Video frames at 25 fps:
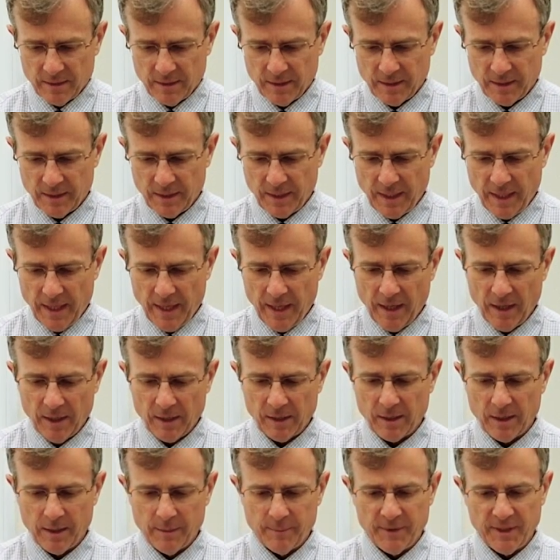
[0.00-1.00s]
that the
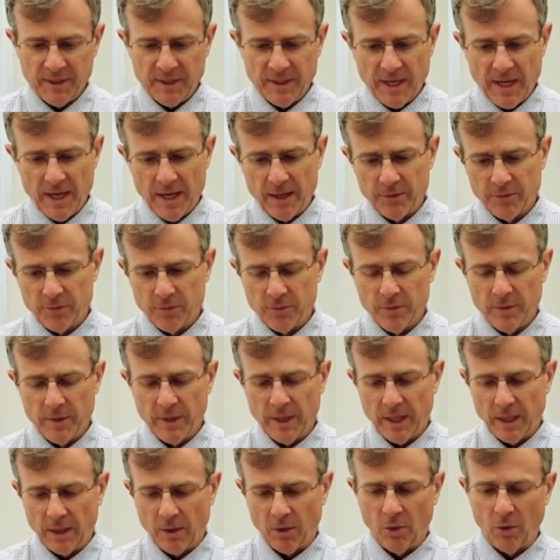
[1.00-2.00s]
air coming down through
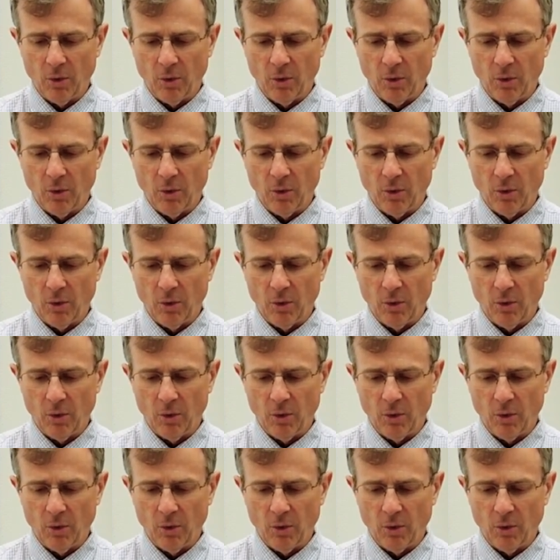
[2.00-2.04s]
that